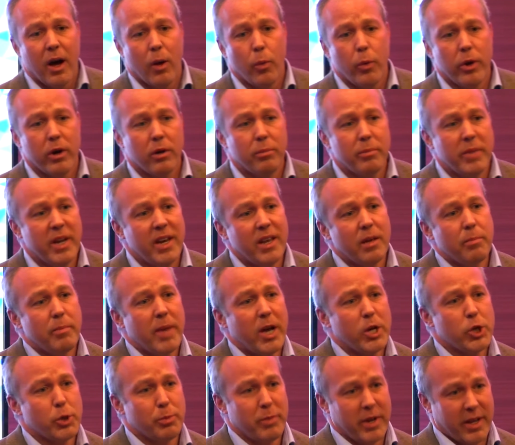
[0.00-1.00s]
We're a media
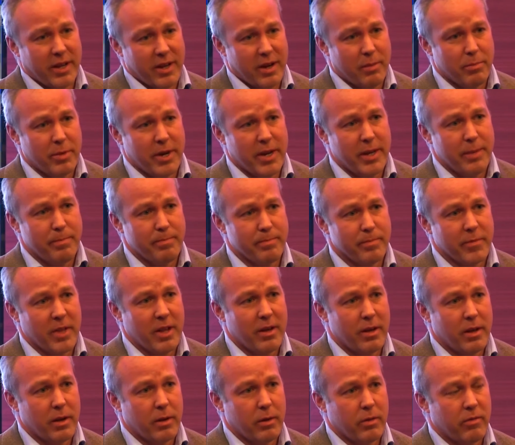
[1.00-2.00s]
measurement company
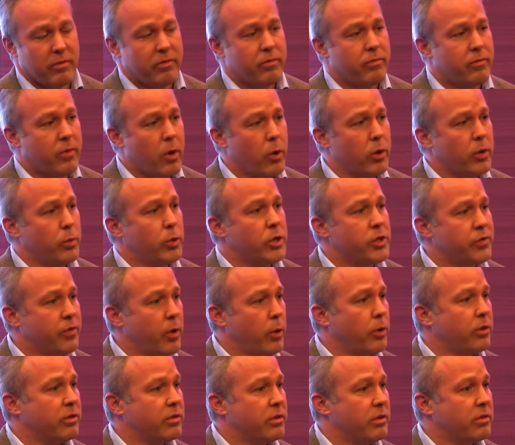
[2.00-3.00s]
which
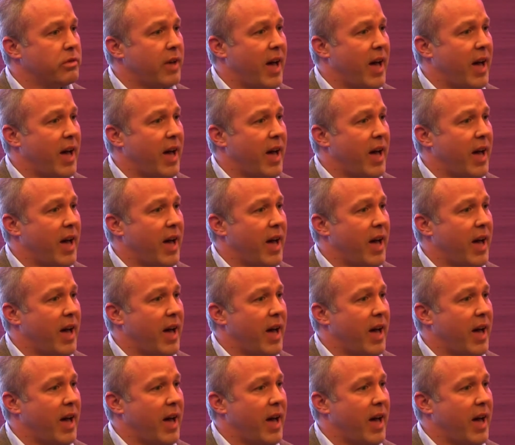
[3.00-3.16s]
focuses